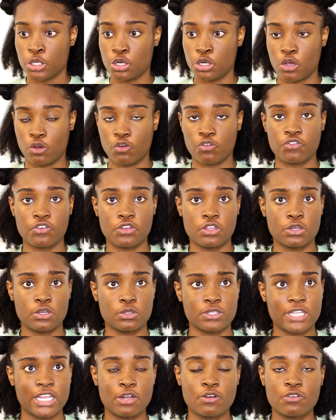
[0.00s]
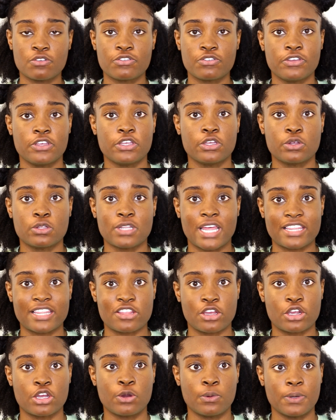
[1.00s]
you know, they don't feel like
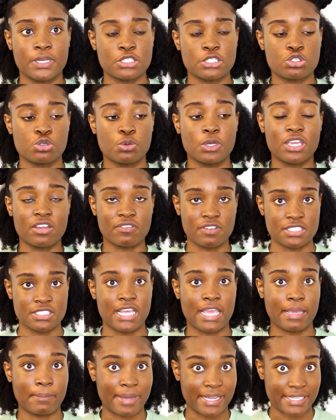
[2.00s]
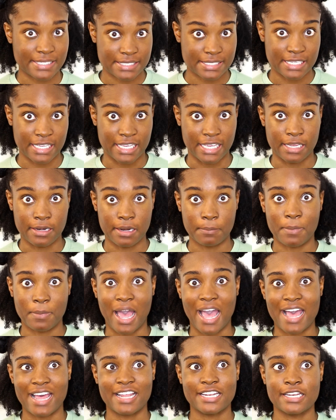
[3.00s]
they're going to irritate my skin.
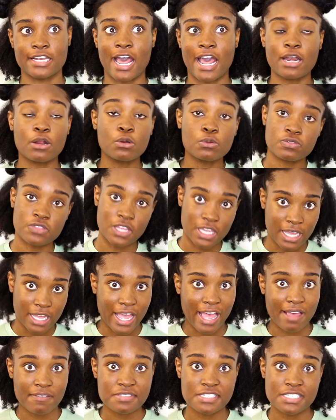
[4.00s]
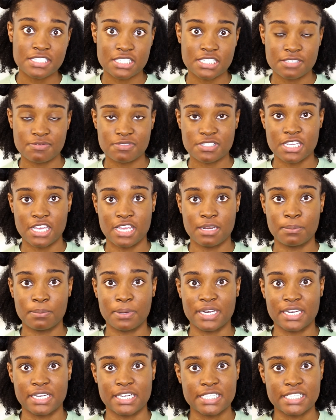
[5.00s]
I don't think I have sensitive skin,
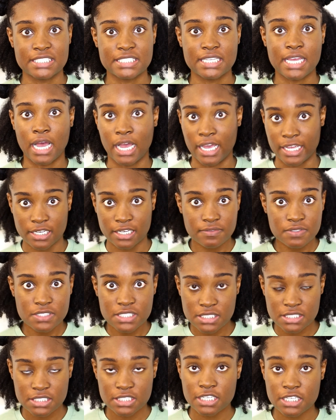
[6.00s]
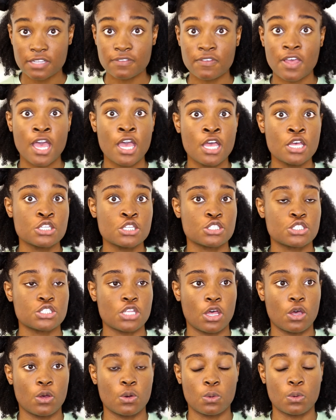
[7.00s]
but it is kind of sensitive.
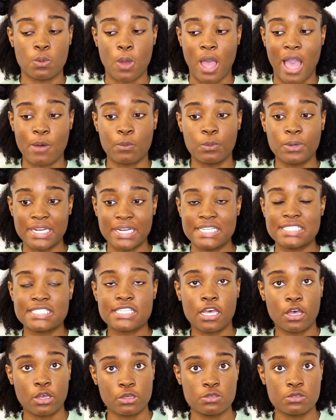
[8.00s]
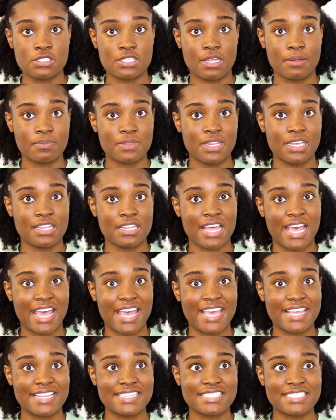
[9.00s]
So I wouldn't tell you something
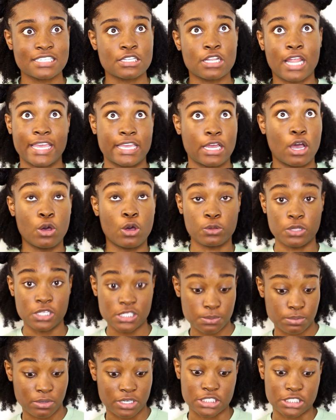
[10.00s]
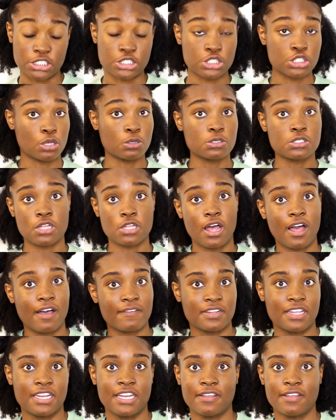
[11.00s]
that like, oh, this brush is so
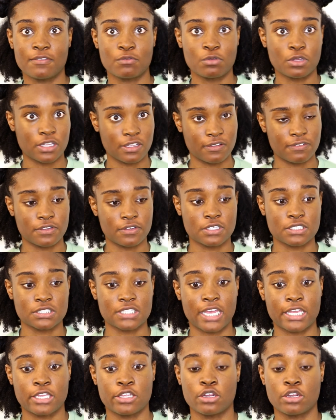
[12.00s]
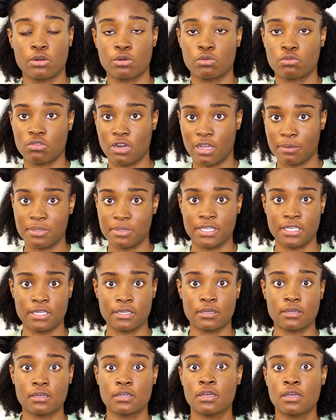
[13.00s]
soft, and it really feels like you're
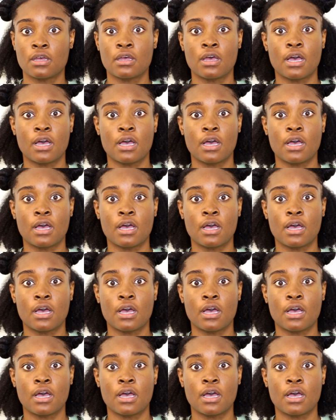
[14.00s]
rubbing